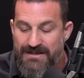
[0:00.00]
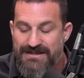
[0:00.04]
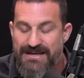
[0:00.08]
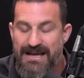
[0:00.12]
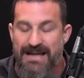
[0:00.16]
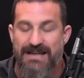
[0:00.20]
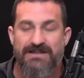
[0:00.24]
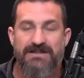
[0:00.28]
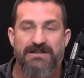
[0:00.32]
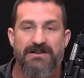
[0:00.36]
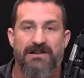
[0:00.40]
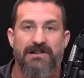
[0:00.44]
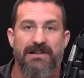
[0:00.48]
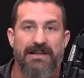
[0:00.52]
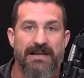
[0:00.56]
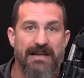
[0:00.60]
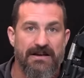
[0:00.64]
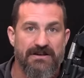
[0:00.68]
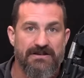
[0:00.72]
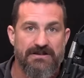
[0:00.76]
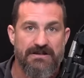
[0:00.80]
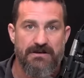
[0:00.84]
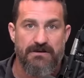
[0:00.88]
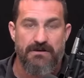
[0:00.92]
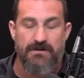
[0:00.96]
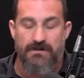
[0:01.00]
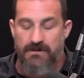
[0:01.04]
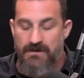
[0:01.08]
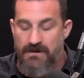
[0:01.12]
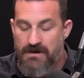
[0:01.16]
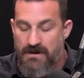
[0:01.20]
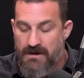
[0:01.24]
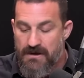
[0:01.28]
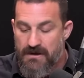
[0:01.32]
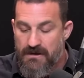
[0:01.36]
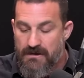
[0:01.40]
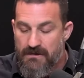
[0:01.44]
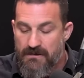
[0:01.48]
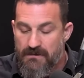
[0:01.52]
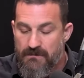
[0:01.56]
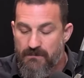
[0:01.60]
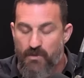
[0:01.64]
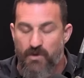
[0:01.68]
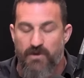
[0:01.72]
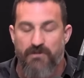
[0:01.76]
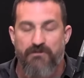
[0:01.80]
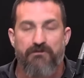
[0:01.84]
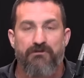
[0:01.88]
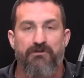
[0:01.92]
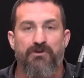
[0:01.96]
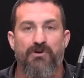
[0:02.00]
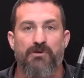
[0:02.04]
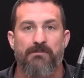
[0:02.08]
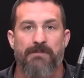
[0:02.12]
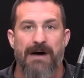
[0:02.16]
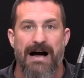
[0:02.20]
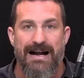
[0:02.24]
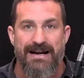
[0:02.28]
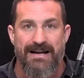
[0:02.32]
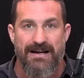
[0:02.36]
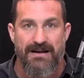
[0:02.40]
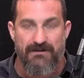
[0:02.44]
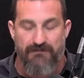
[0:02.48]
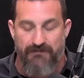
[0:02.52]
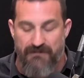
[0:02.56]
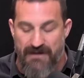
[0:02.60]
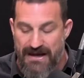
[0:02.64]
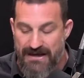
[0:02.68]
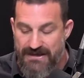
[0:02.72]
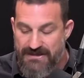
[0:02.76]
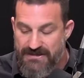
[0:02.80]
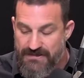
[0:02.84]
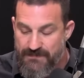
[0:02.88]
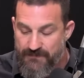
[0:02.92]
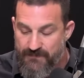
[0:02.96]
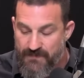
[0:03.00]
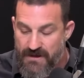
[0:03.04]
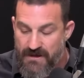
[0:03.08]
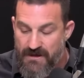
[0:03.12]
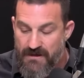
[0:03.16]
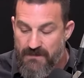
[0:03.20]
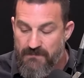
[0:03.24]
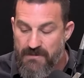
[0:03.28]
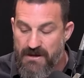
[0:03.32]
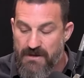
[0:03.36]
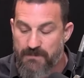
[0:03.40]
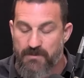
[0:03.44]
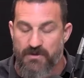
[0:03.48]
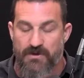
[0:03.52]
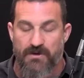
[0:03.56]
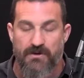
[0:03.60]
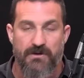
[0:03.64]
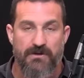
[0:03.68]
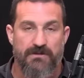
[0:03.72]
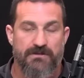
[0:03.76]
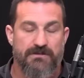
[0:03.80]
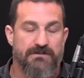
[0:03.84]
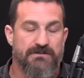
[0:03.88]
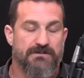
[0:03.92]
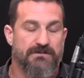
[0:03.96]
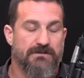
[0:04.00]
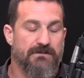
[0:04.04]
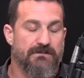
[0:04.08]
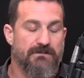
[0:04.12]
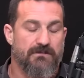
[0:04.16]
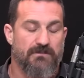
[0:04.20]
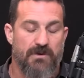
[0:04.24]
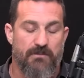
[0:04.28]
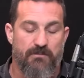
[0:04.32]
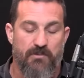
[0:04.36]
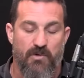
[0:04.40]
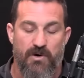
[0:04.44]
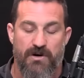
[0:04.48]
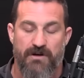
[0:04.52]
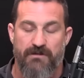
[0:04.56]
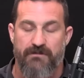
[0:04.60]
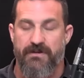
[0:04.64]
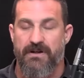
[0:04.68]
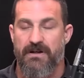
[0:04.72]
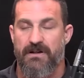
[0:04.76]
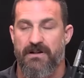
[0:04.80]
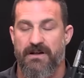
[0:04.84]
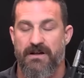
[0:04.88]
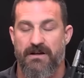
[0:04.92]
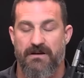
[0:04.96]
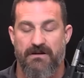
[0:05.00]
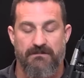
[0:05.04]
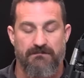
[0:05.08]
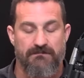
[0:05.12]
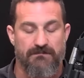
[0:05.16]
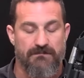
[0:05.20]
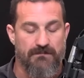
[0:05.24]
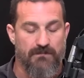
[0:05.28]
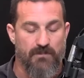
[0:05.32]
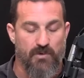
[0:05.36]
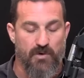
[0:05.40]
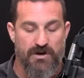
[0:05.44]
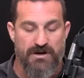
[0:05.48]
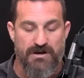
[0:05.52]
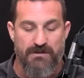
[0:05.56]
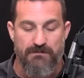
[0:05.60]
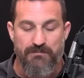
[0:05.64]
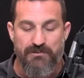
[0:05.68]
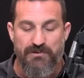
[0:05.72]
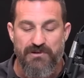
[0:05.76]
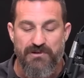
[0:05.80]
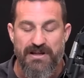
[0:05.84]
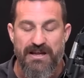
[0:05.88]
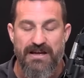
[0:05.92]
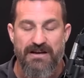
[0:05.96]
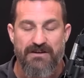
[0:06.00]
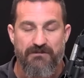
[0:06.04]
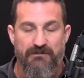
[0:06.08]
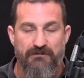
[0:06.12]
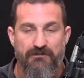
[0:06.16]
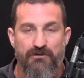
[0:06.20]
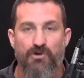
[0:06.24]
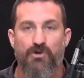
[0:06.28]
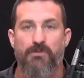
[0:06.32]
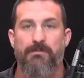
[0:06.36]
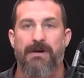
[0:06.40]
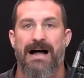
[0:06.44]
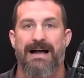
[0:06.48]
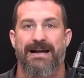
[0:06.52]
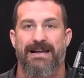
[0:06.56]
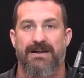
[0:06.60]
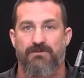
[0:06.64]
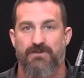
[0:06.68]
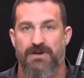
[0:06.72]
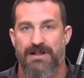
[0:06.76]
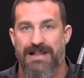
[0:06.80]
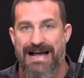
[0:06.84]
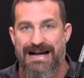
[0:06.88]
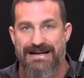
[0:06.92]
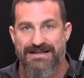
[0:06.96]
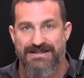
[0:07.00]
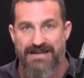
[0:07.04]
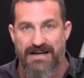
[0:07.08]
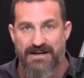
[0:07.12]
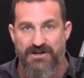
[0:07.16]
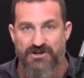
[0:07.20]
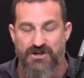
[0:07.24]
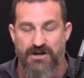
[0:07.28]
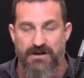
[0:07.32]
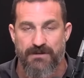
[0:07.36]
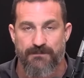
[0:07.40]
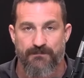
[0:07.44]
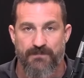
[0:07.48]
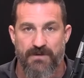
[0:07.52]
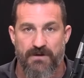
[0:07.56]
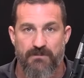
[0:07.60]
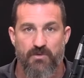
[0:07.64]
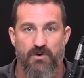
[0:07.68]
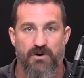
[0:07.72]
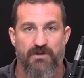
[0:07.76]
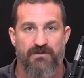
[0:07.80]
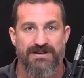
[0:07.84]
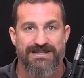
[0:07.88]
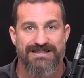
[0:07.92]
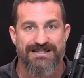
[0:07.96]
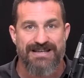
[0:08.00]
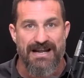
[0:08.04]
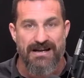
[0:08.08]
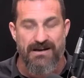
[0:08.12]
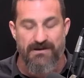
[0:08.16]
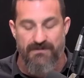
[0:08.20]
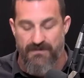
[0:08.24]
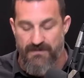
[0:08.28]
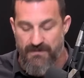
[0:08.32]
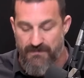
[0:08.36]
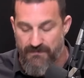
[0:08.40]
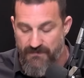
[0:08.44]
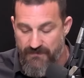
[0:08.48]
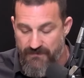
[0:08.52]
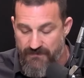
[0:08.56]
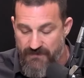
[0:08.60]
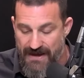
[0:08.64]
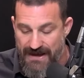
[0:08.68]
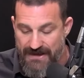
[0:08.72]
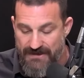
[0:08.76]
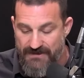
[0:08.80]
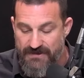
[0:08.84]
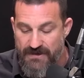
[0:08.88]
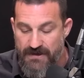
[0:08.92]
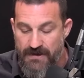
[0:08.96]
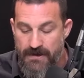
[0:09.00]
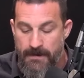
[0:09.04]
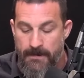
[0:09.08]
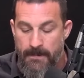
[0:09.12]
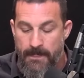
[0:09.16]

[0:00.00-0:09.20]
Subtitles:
tend to lead to more full-bodied effects. People report feeling more complete full-body relaxation, more of a sedative effect.